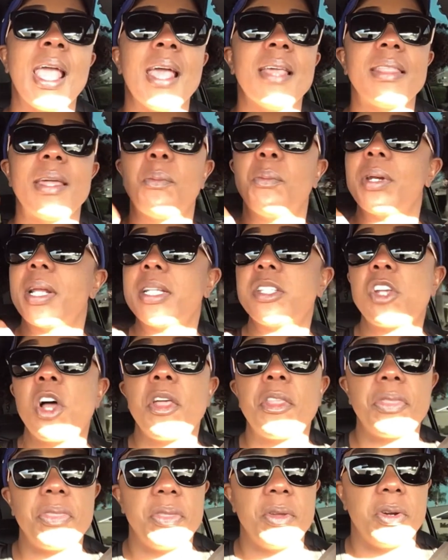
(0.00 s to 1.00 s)
that when I
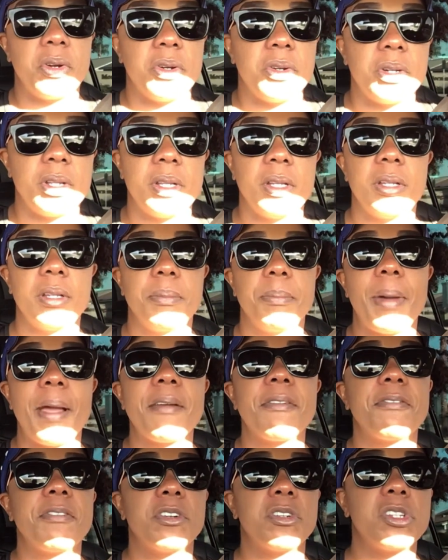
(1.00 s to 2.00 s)
taught third
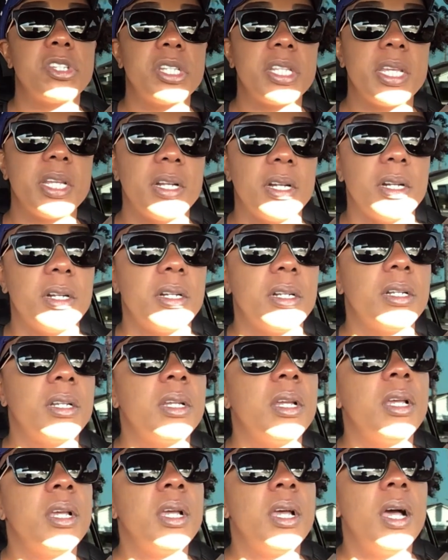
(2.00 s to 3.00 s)
my first year
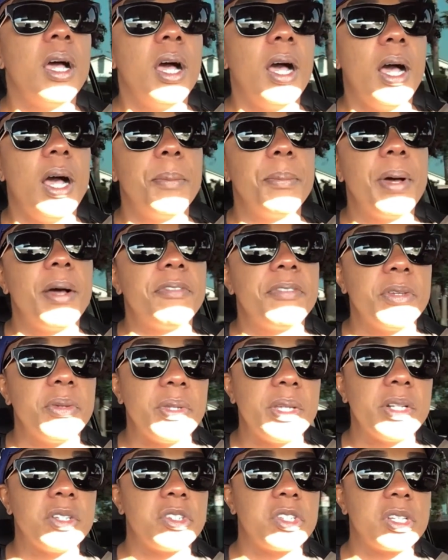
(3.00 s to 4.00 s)
um, a
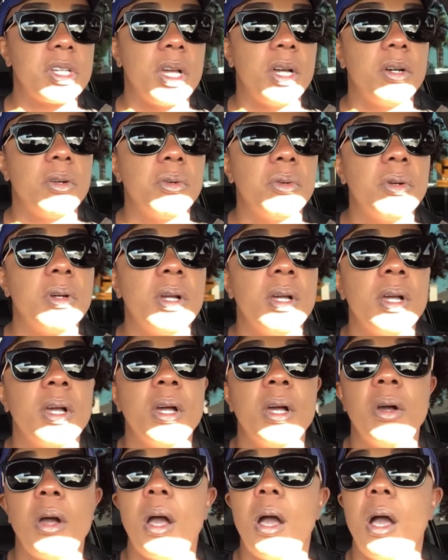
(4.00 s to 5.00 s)
few years ago,
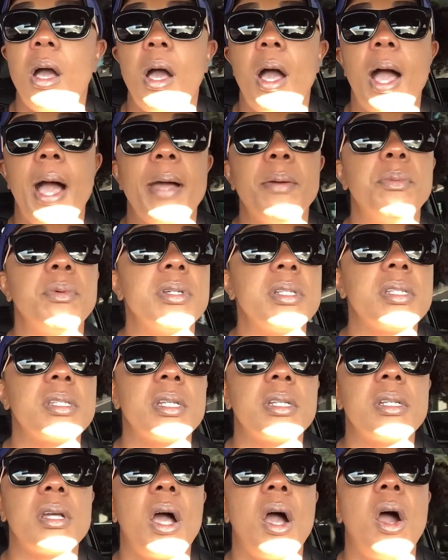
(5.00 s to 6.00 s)
I
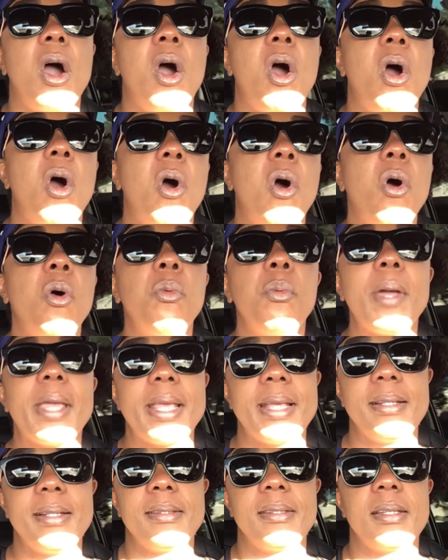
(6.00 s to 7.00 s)
was
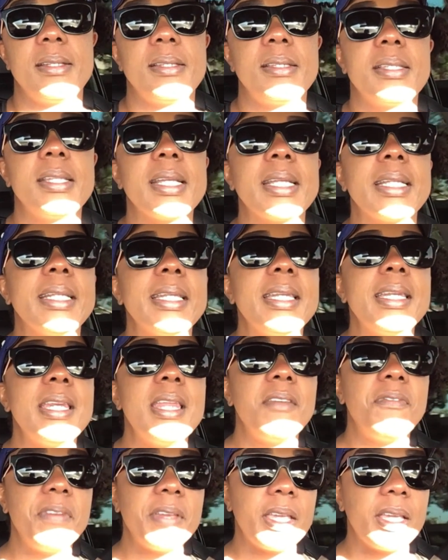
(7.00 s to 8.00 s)
always
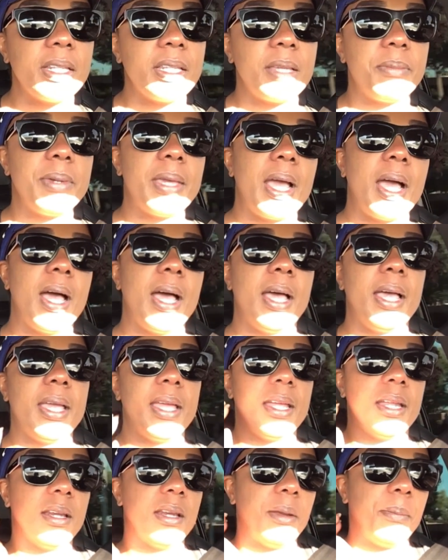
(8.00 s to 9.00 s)
significantly
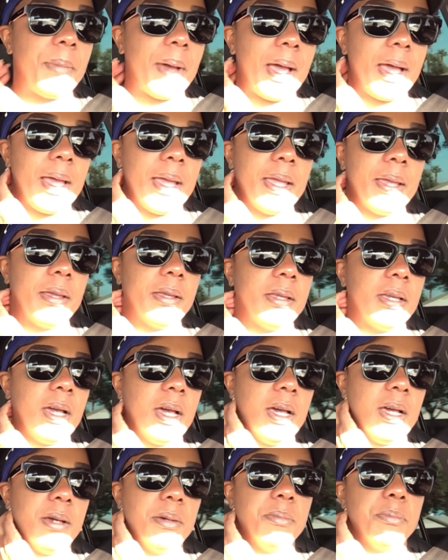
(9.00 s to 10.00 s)
behind my
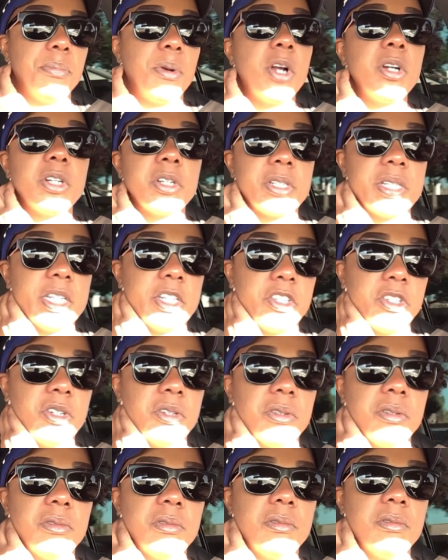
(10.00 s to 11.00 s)
um, partner
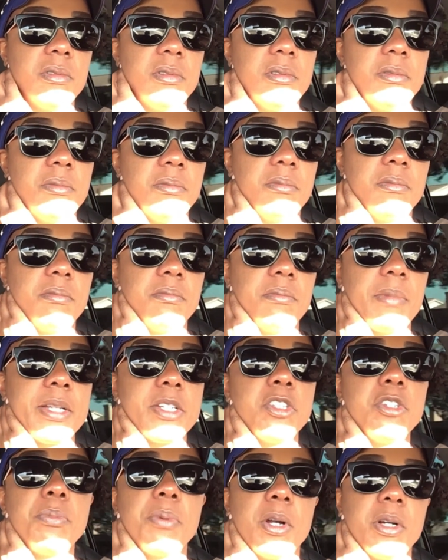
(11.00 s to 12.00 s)
teacher, my
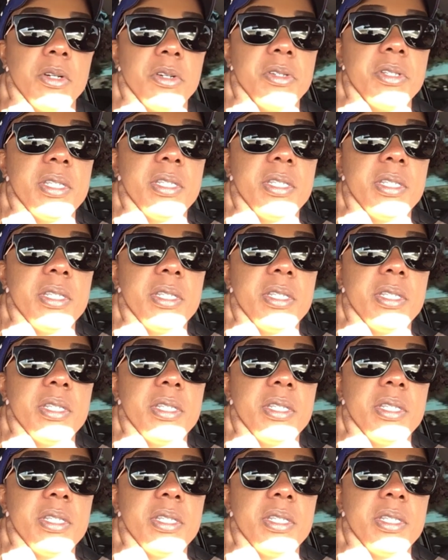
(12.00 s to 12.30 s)
two partners